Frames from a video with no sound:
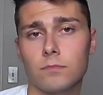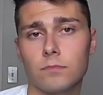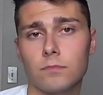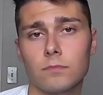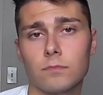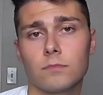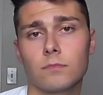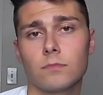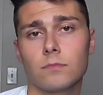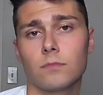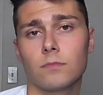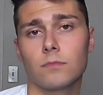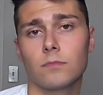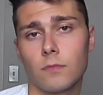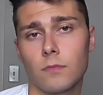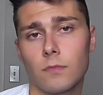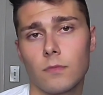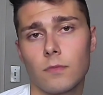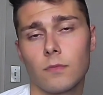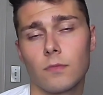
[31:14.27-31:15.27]

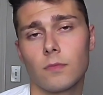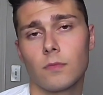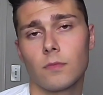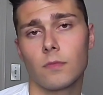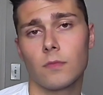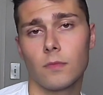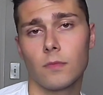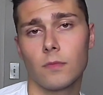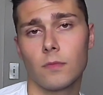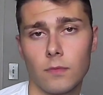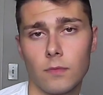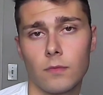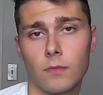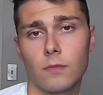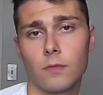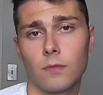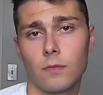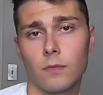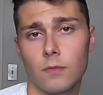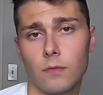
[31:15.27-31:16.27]

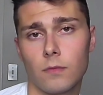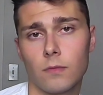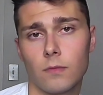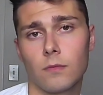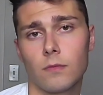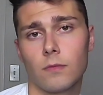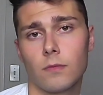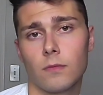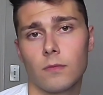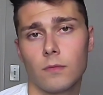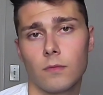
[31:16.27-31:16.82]
The person shown says nothing.